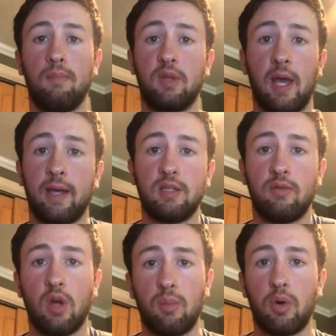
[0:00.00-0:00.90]
the Yankees
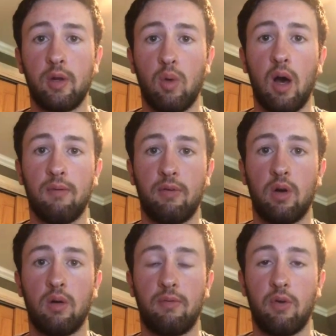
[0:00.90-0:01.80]
have done pretty well
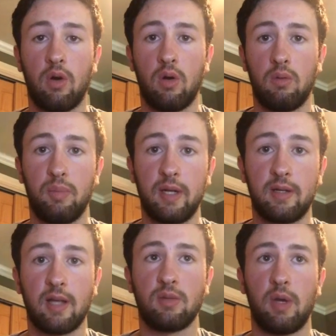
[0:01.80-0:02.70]
for
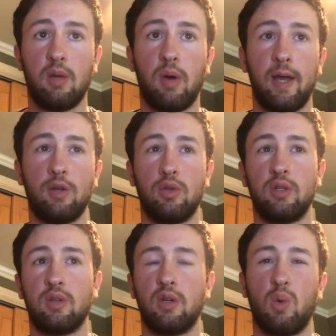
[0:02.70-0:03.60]
being decimated by
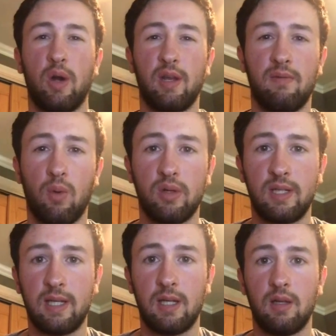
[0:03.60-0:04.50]
injuries. They're
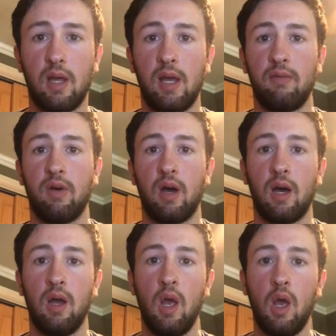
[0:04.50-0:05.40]
20-14. They've
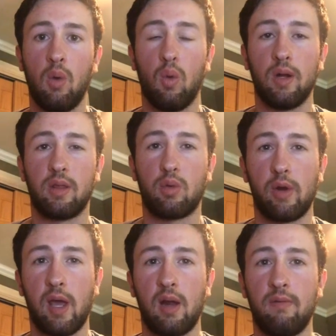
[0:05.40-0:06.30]
won
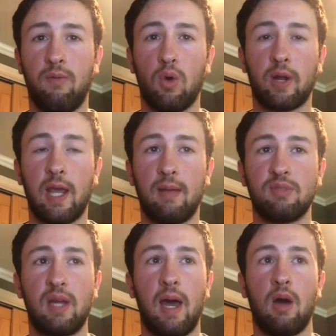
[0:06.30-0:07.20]
3 out of 4
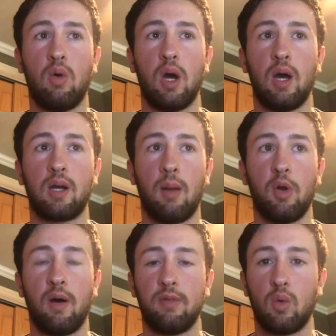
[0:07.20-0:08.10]
games now,
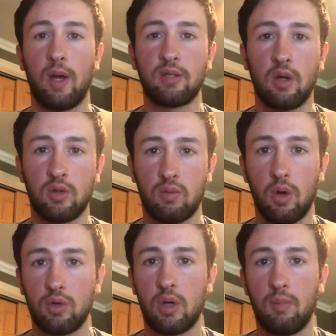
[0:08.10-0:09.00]
coming off their West Coast
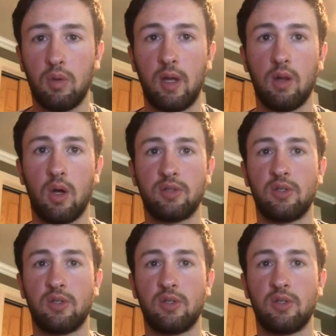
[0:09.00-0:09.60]
road trip when they lost the